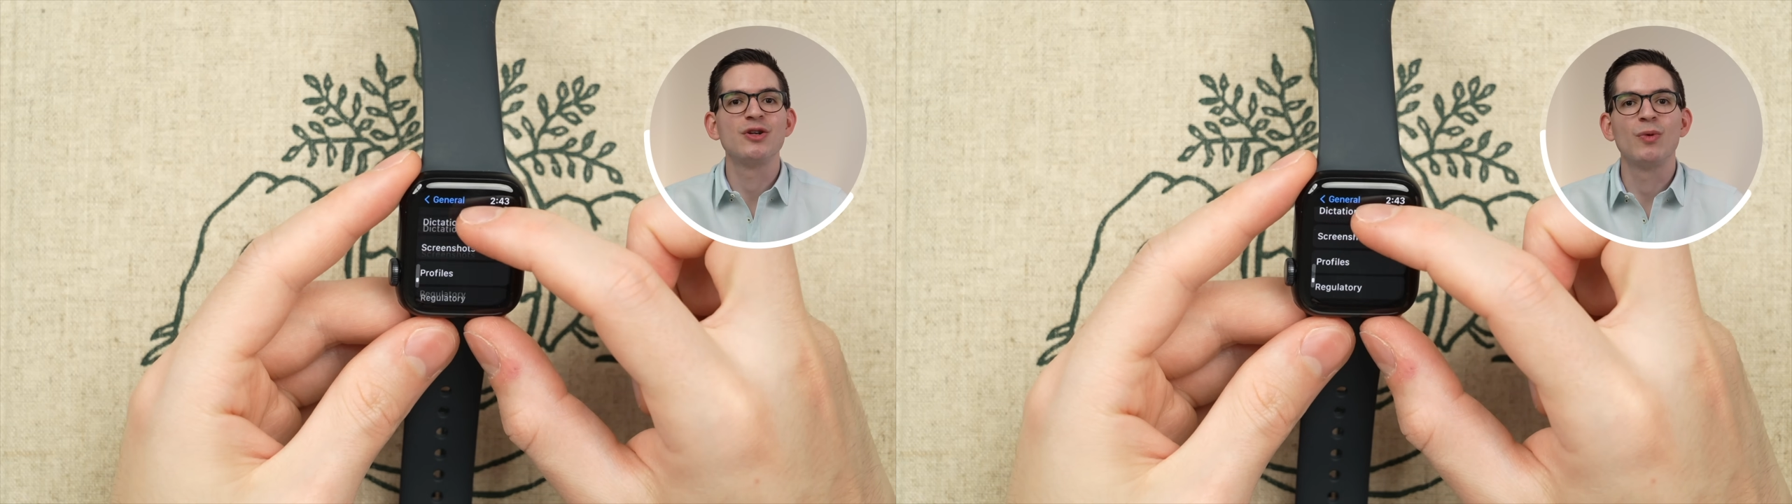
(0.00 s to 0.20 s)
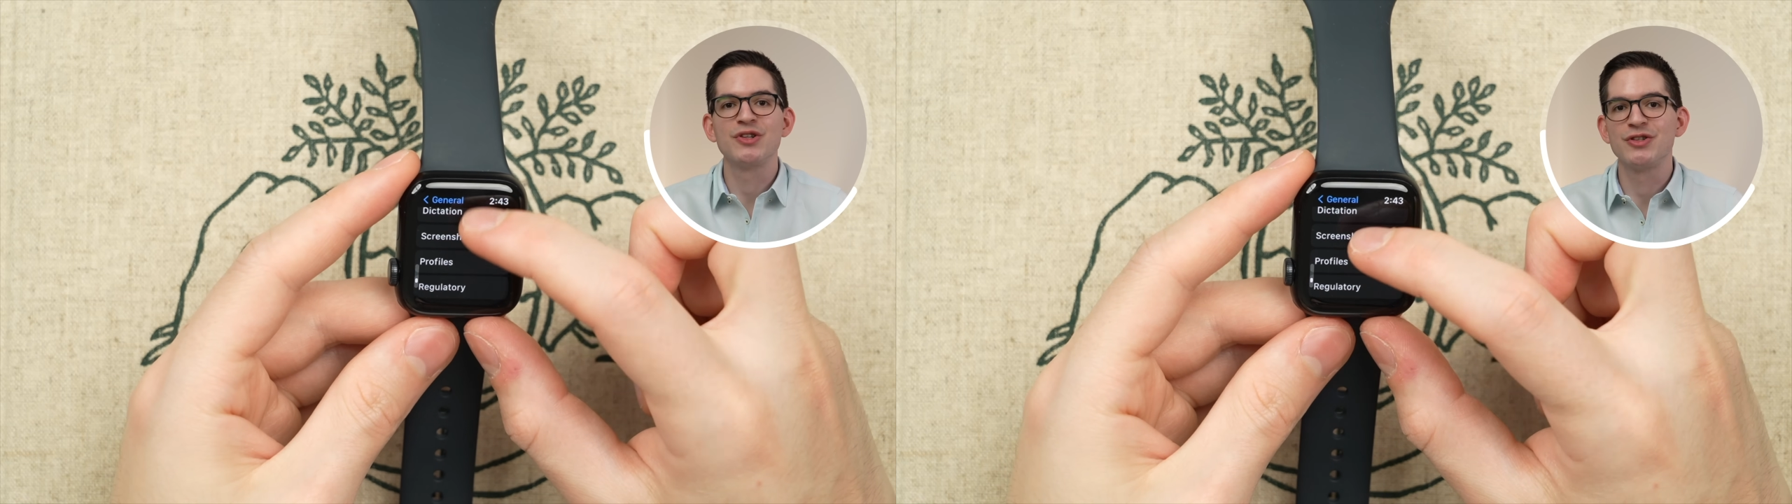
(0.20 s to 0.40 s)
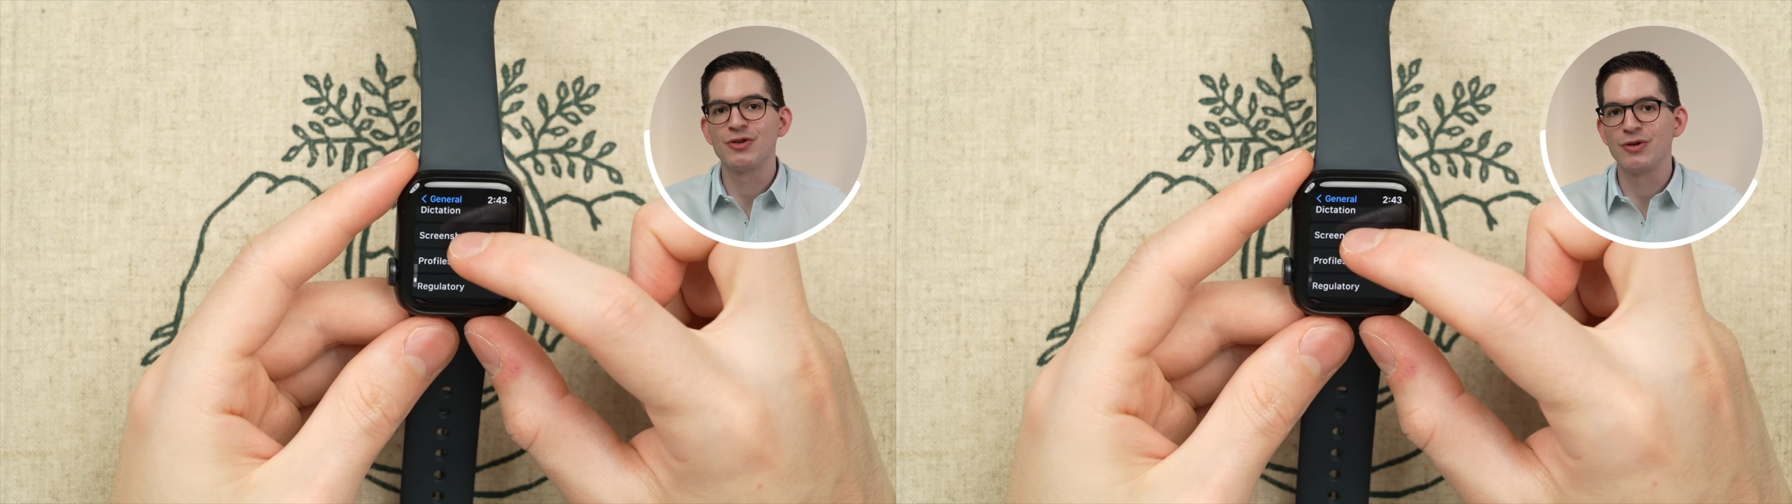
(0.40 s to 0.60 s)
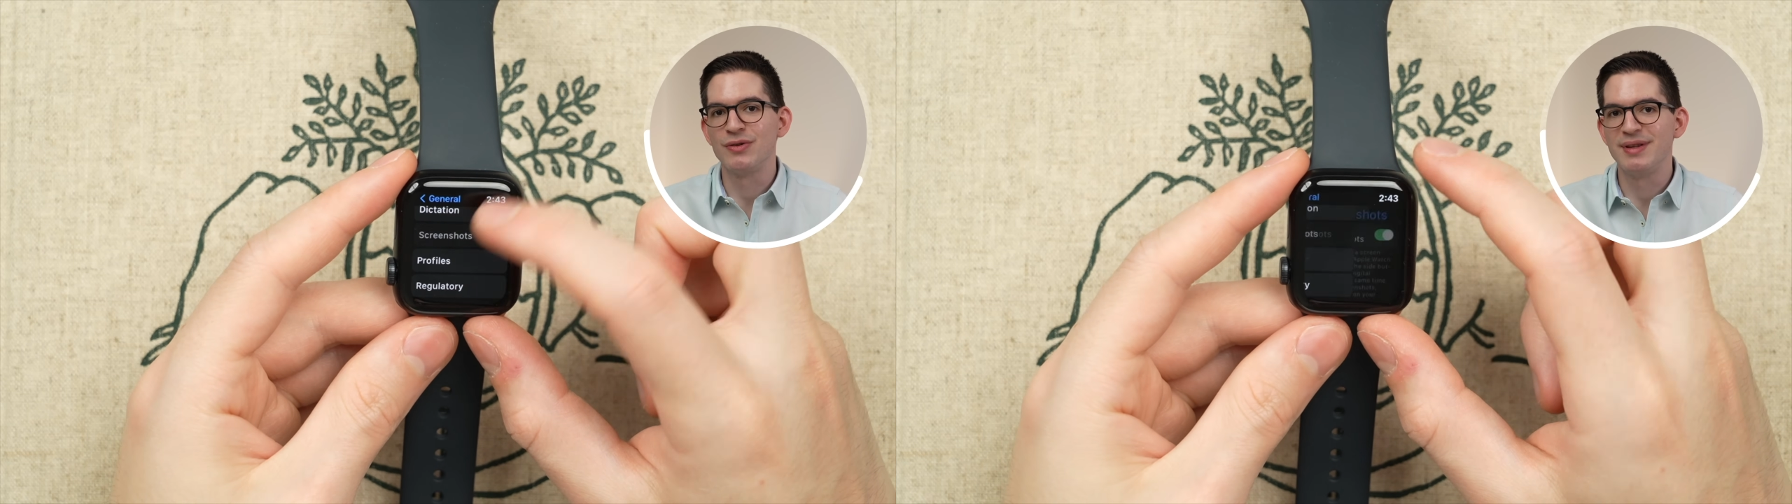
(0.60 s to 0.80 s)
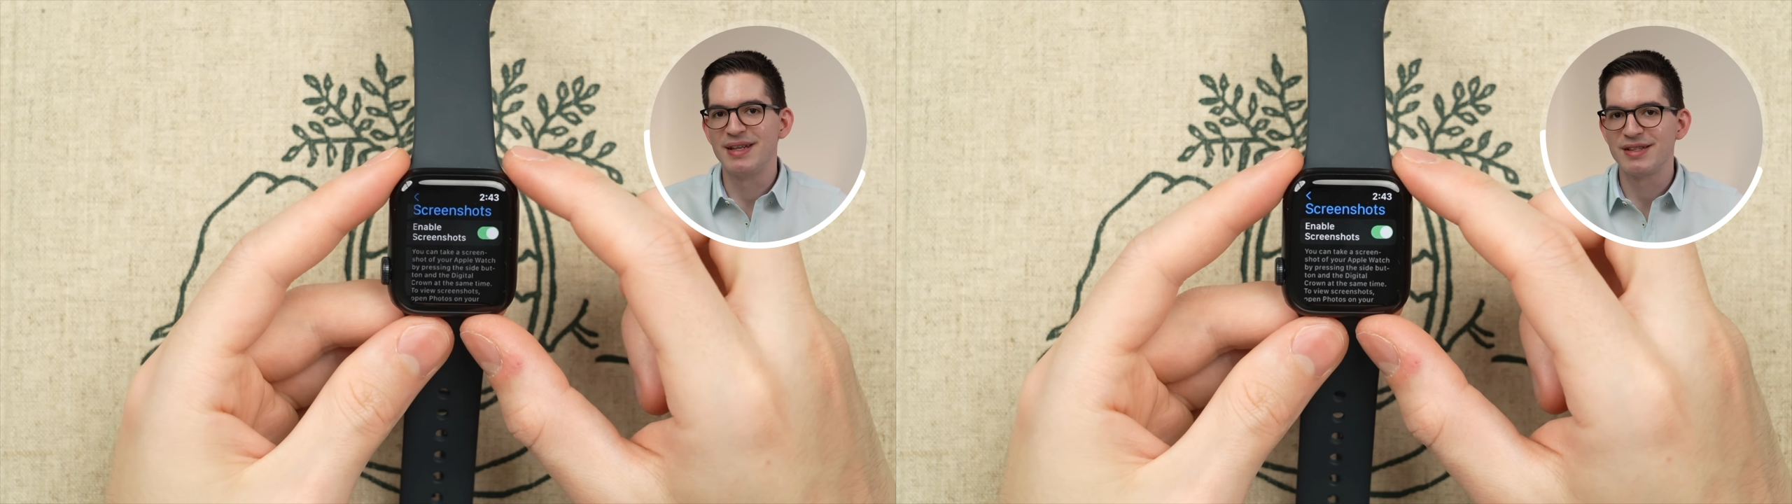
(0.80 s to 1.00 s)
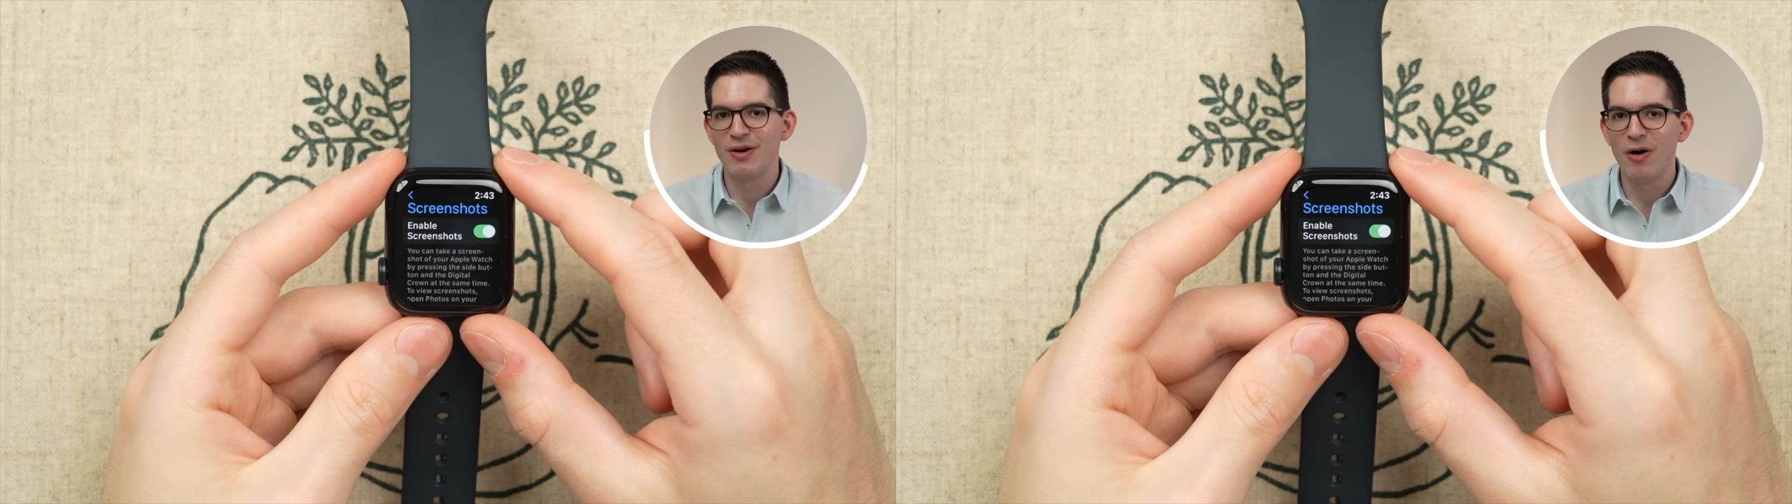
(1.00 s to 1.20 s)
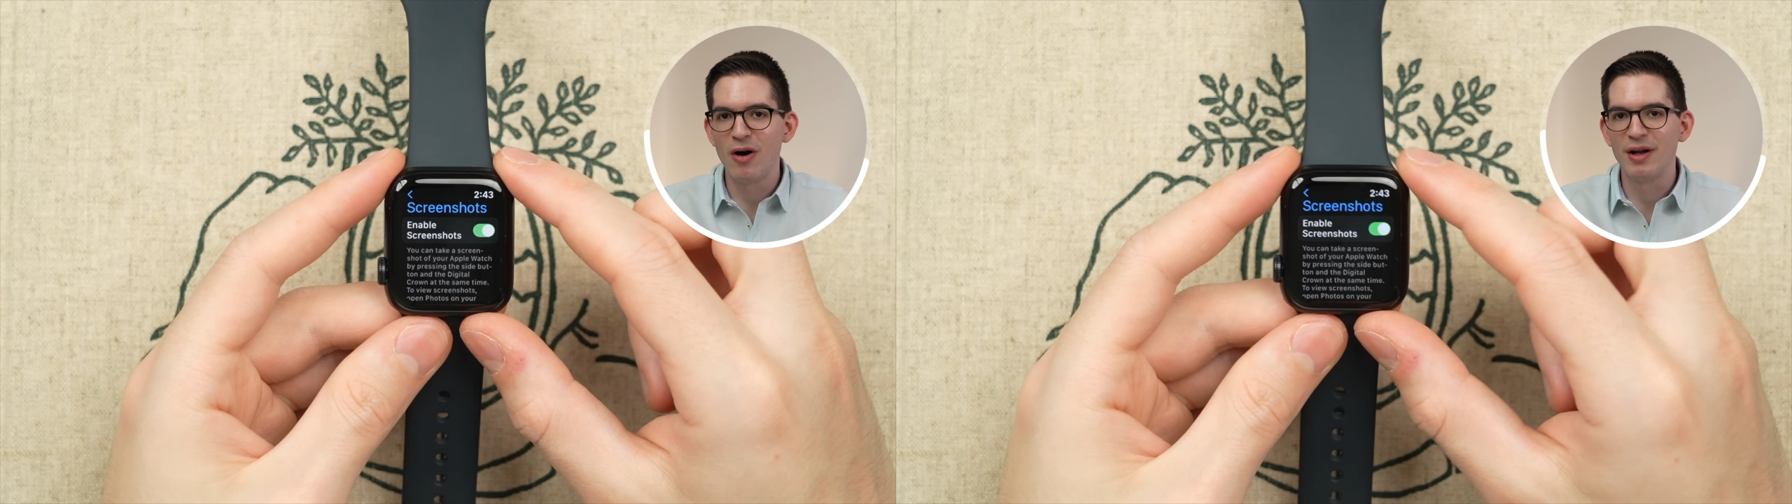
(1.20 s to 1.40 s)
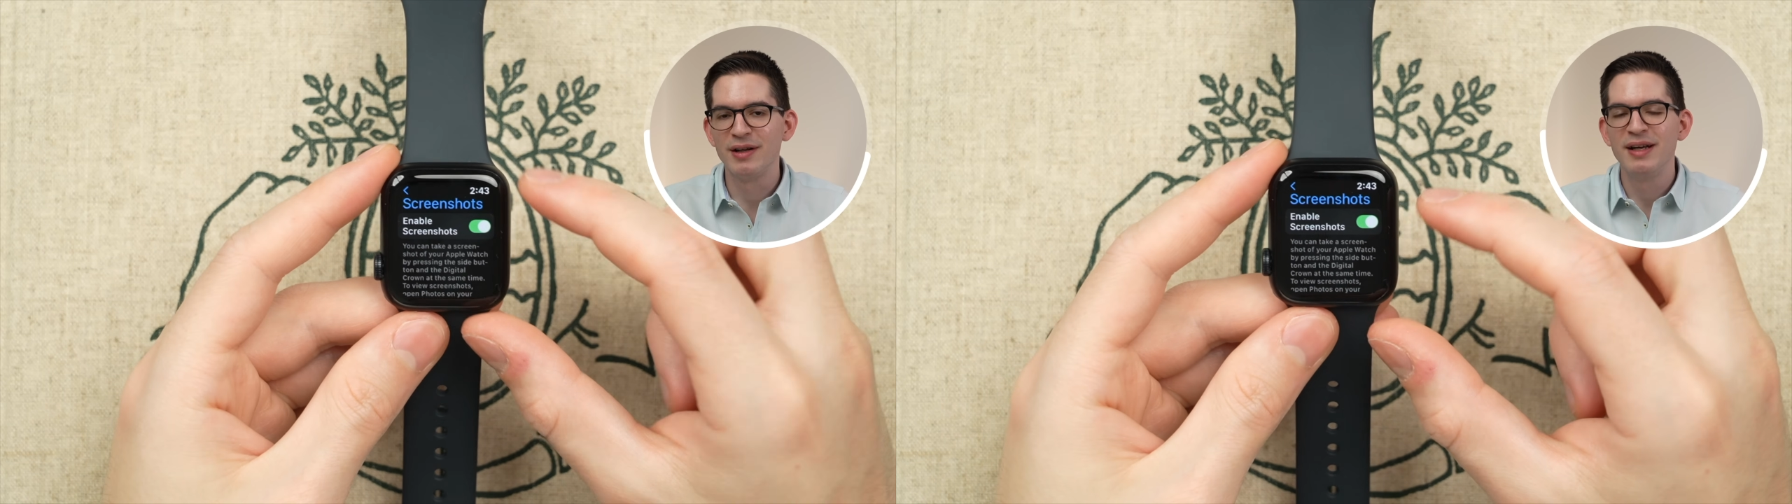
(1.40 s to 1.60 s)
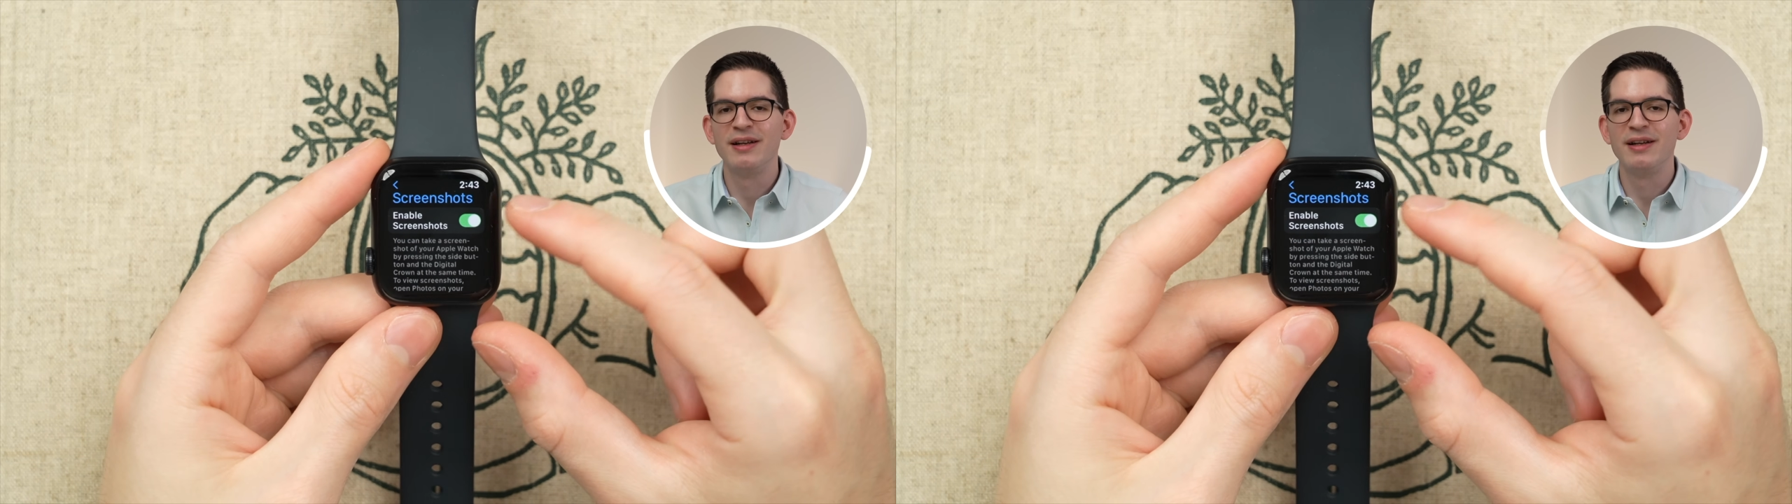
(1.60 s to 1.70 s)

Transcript: you want to turn this on.